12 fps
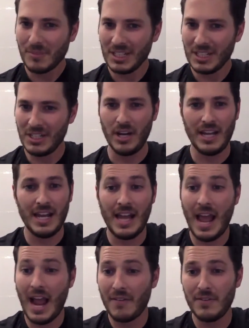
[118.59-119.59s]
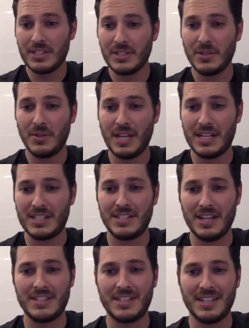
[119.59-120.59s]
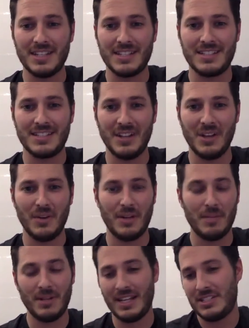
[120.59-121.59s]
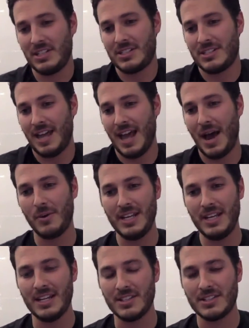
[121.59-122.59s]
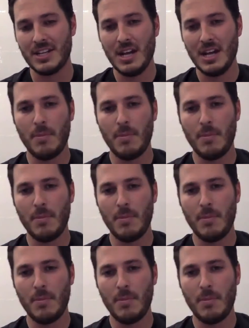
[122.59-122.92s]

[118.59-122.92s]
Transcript: You know, and every single dentist does this, you know, but that's just how it is.